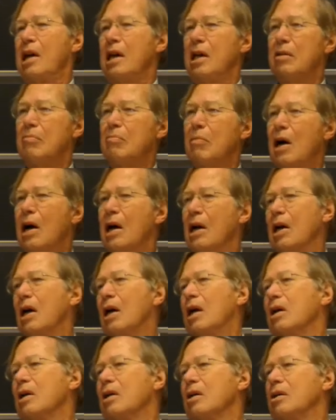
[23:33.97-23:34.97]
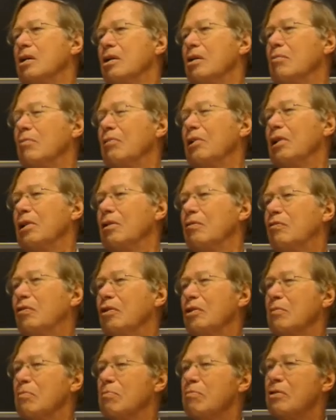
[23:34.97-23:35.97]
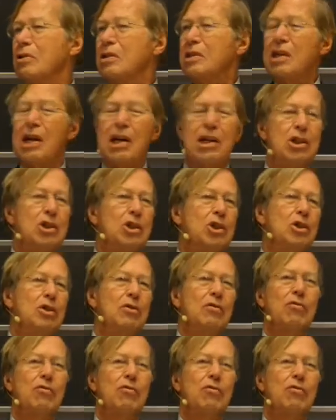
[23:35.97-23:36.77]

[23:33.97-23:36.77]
in my argument for the protection